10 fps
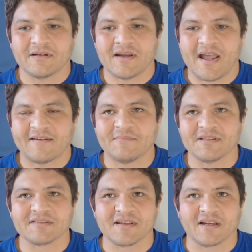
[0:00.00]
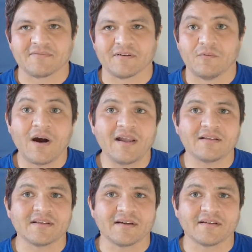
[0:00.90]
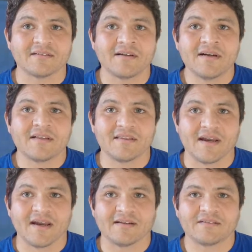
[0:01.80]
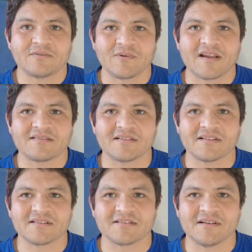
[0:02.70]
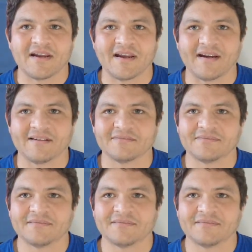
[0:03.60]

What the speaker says: have been saying for a while now that wrestling is going to have,